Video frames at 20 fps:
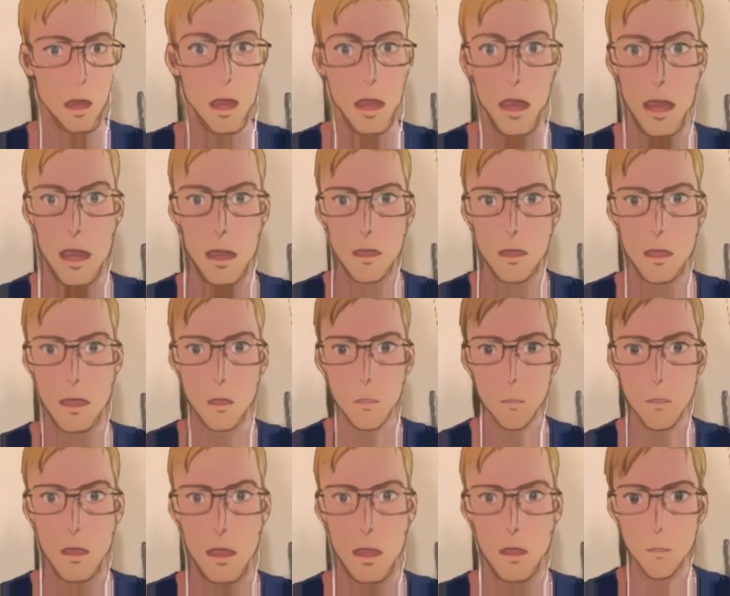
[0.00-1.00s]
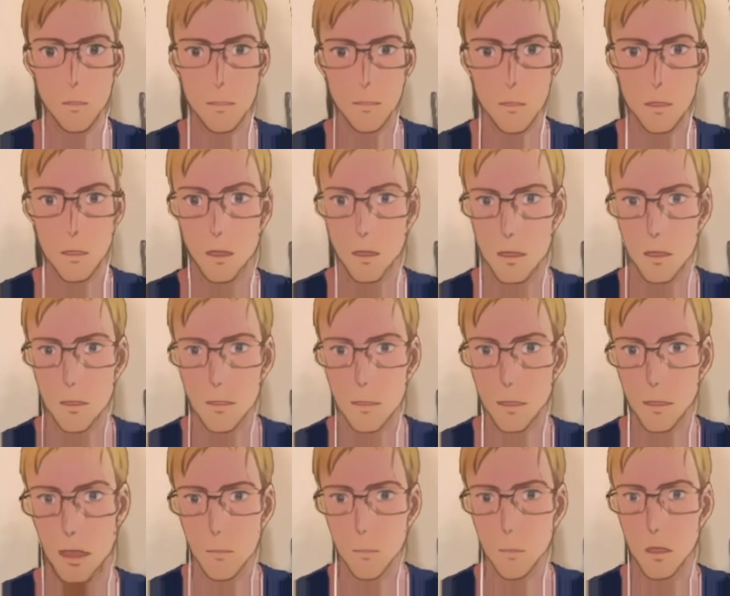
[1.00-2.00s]
and here we have the
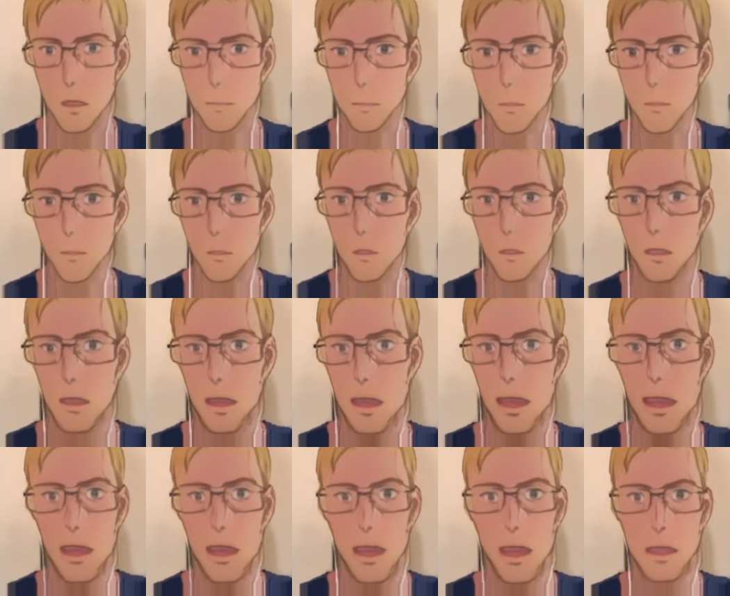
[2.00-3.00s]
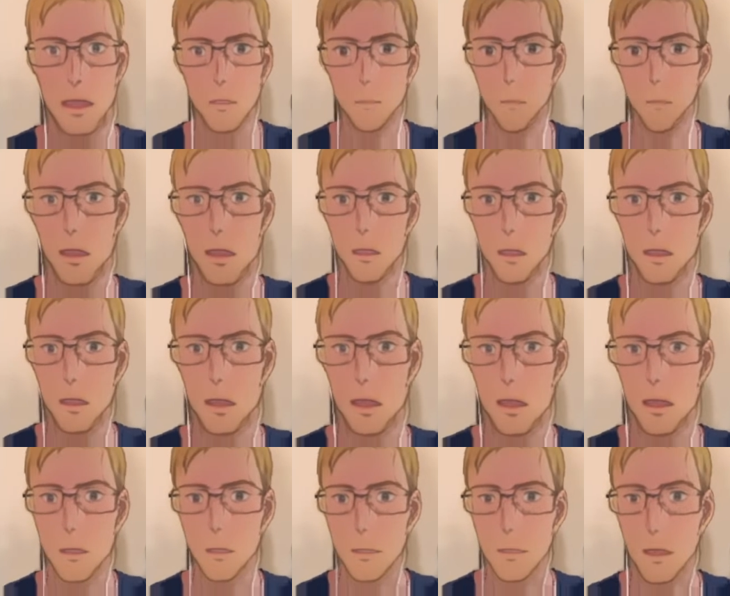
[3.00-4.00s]
same one as before, the Antminer
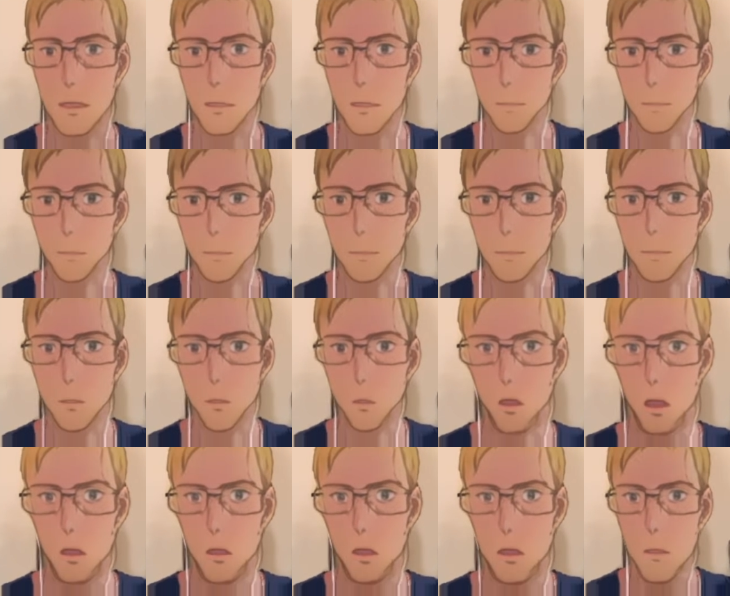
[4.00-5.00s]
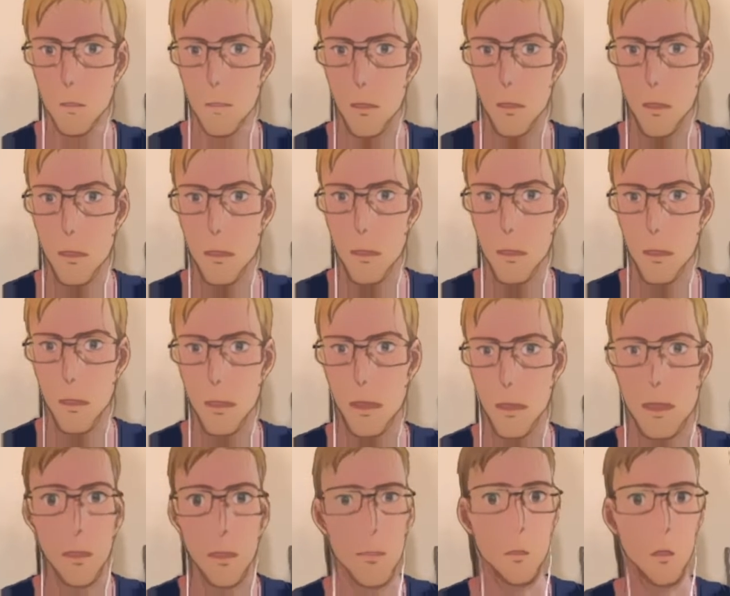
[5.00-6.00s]
S19 Pro.
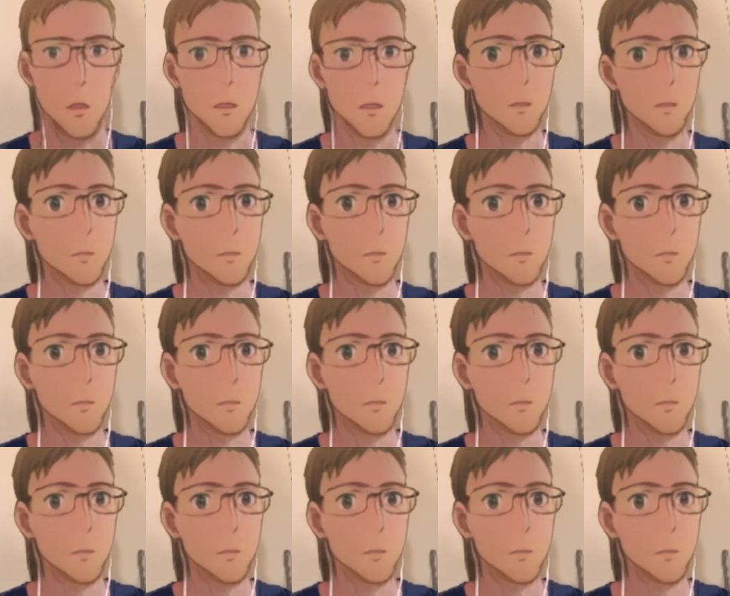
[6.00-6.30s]
No, this